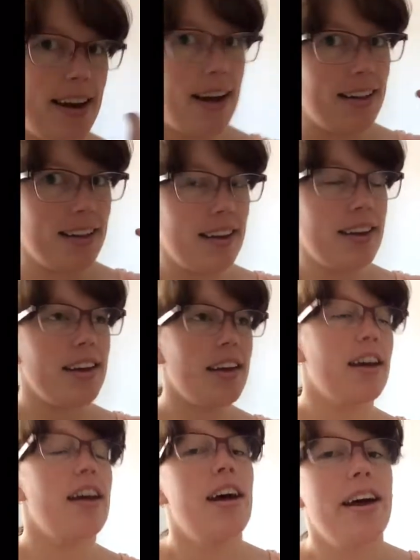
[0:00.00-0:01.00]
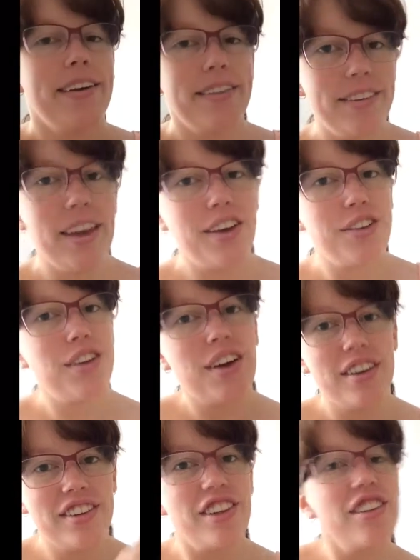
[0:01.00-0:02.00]
Nali here. Yes,
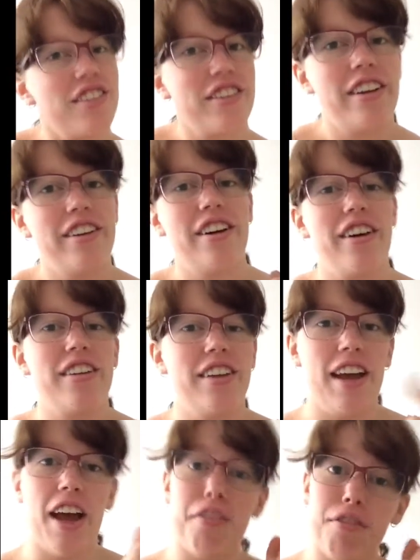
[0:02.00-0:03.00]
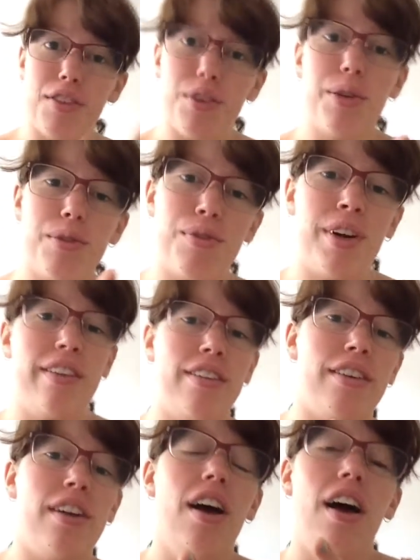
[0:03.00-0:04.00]
I did say Nali, and for good
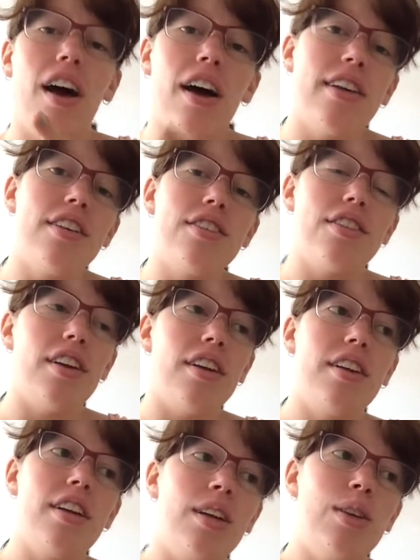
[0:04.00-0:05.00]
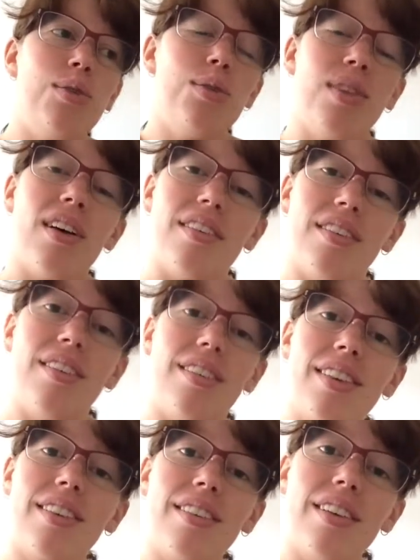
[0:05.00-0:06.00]
reason. I decided in
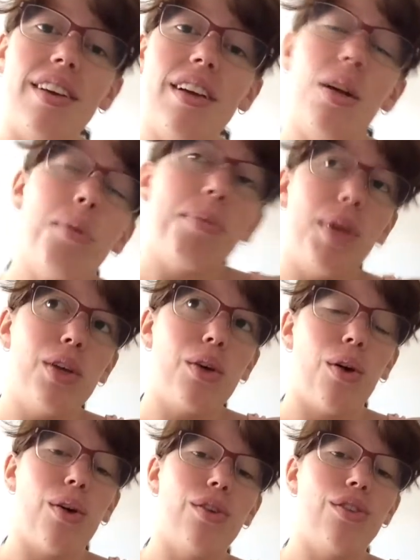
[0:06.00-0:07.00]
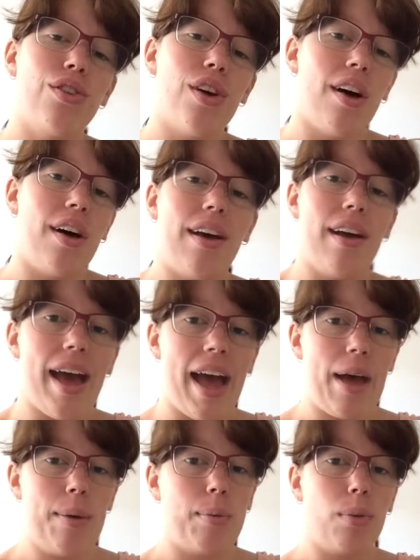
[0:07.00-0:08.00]
2016 because I
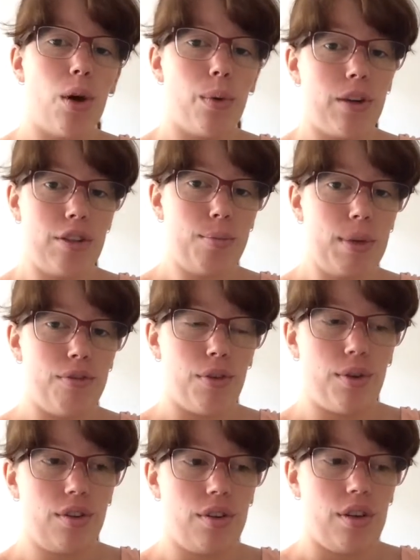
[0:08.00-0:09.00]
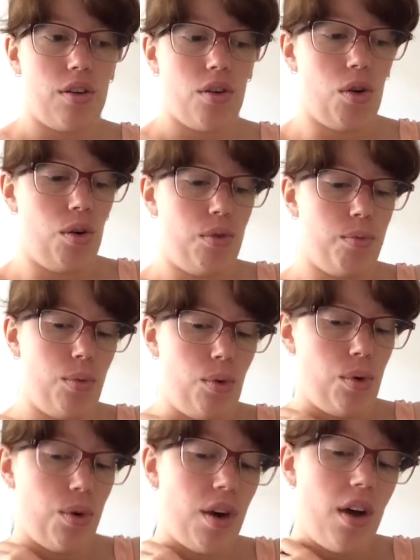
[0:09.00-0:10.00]
am going to be focusing on
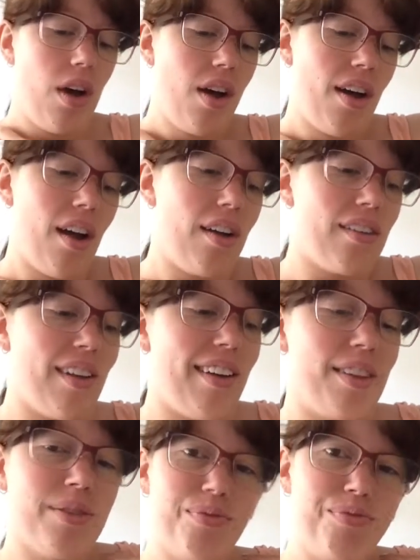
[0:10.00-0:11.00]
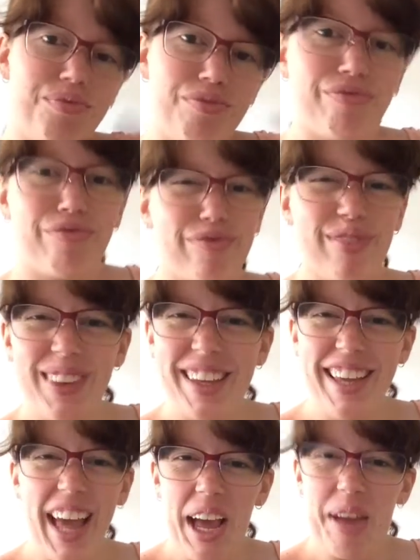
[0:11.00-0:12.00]
more like
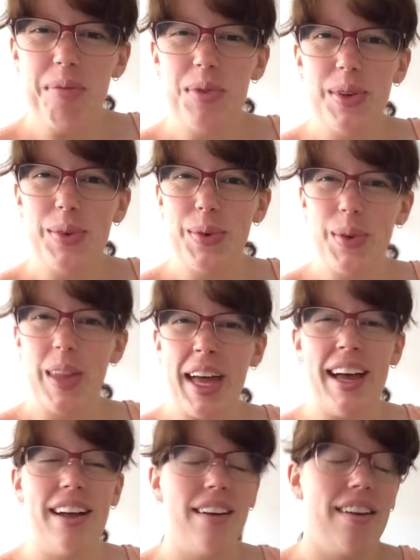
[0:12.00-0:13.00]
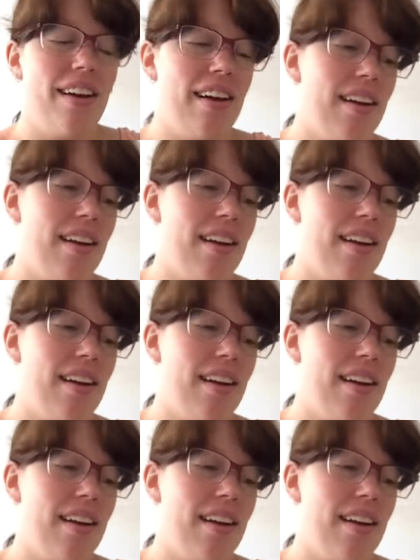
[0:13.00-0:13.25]
games and all that,